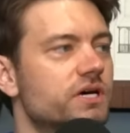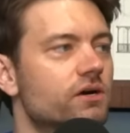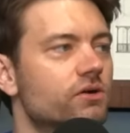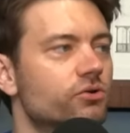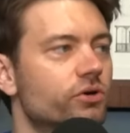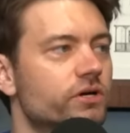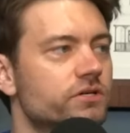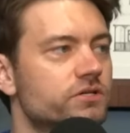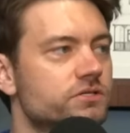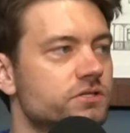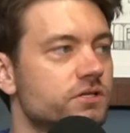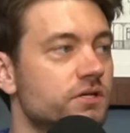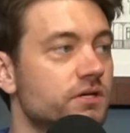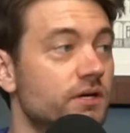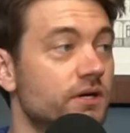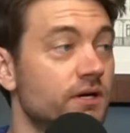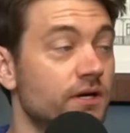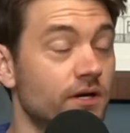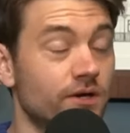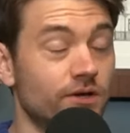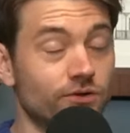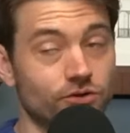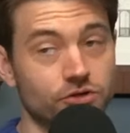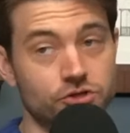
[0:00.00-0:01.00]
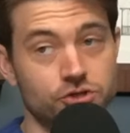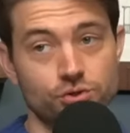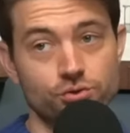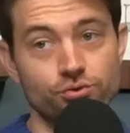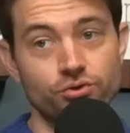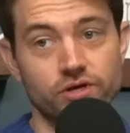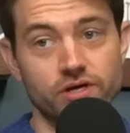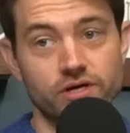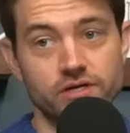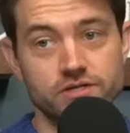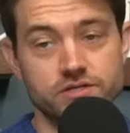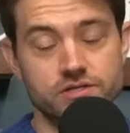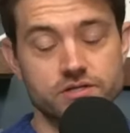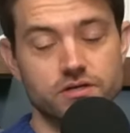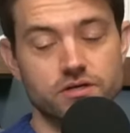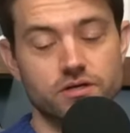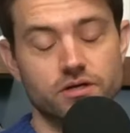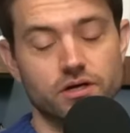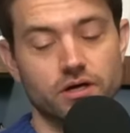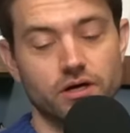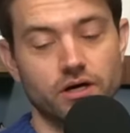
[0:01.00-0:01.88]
day list. The truth is...